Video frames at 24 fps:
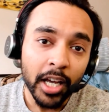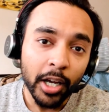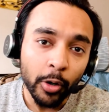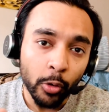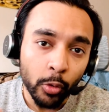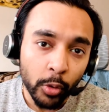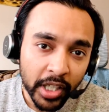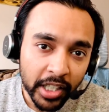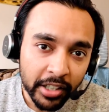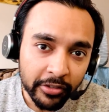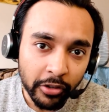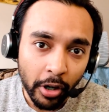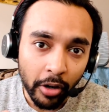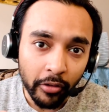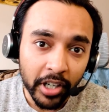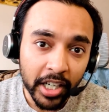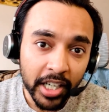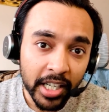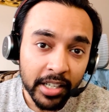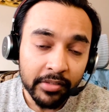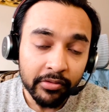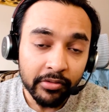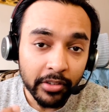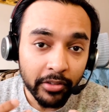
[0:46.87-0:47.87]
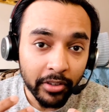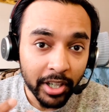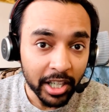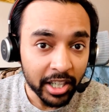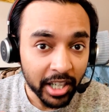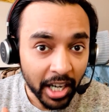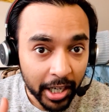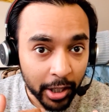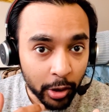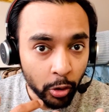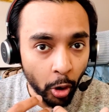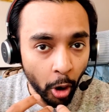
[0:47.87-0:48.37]
Going forward, we will
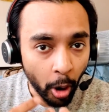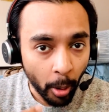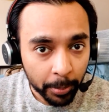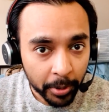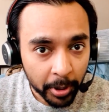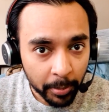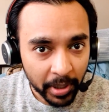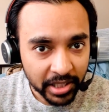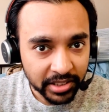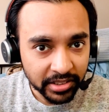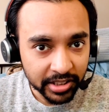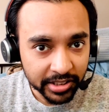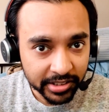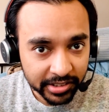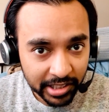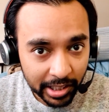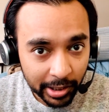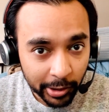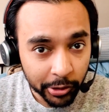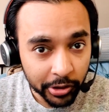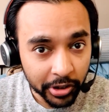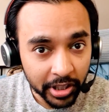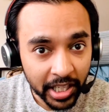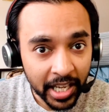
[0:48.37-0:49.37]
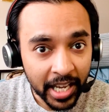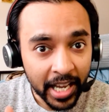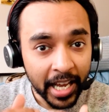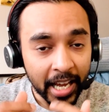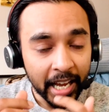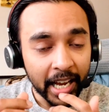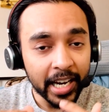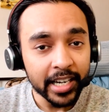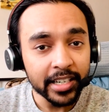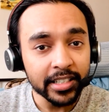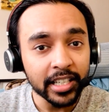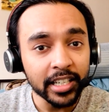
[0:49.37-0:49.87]
try to optimize this solution
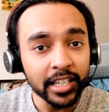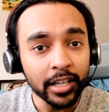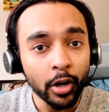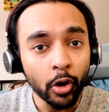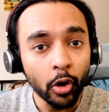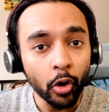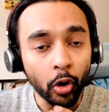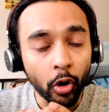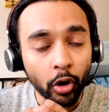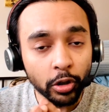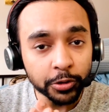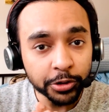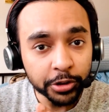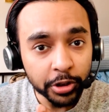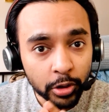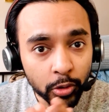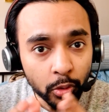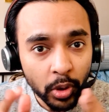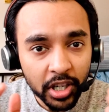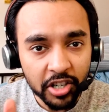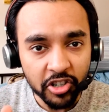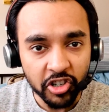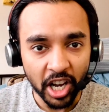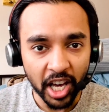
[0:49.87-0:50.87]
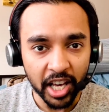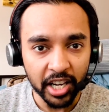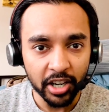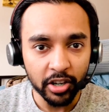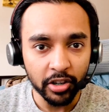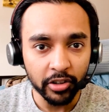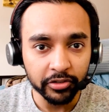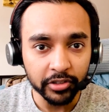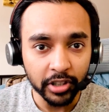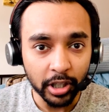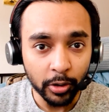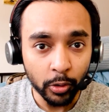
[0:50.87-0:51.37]
and then also do a dry run
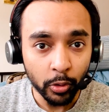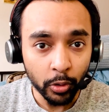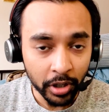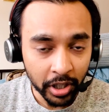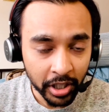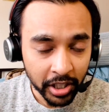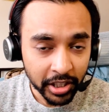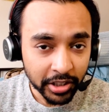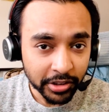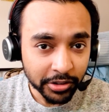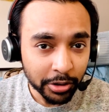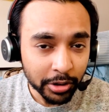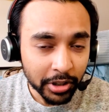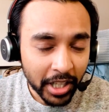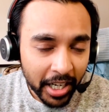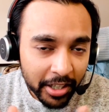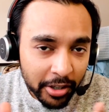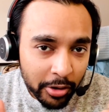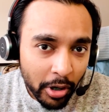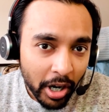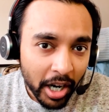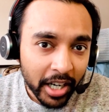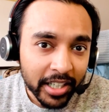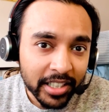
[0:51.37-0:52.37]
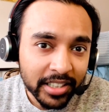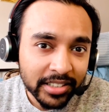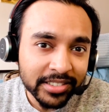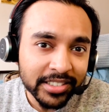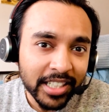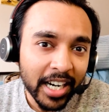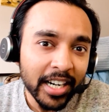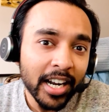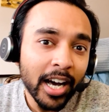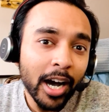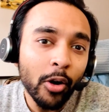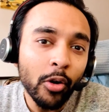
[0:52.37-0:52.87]
of the code so that you
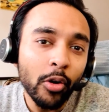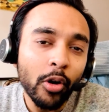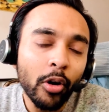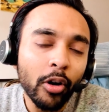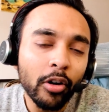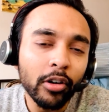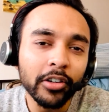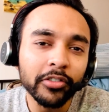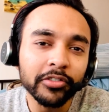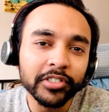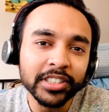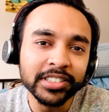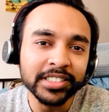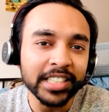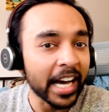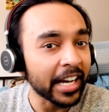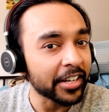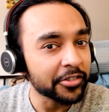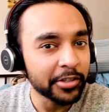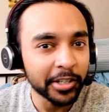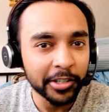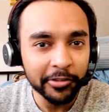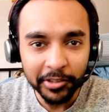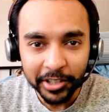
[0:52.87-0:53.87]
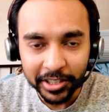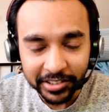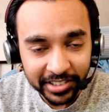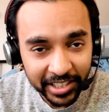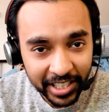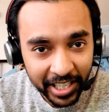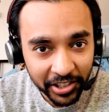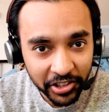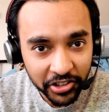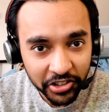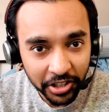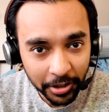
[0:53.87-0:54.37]
understand how all of this actually works in
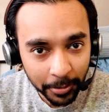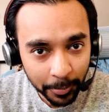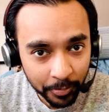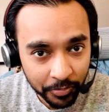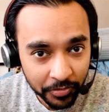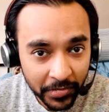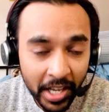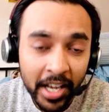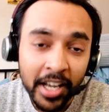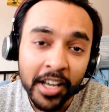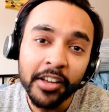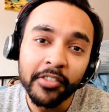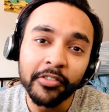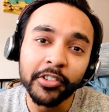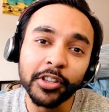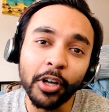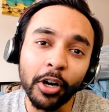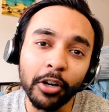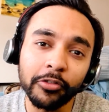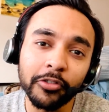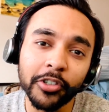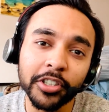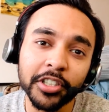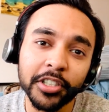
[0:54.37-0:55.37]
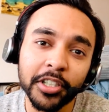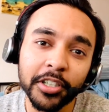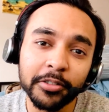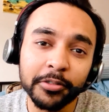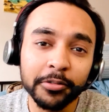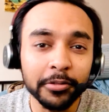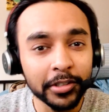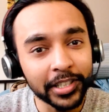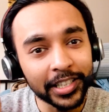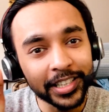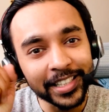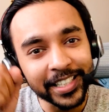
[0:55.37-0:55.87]
action. Without further
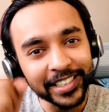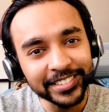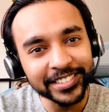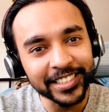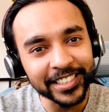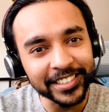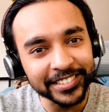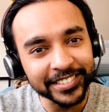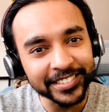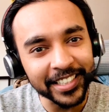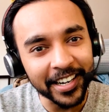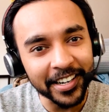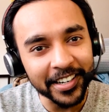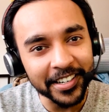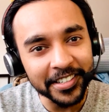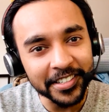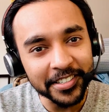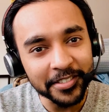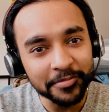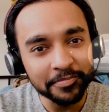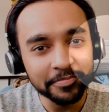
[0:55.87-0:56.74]
ado, let's get started.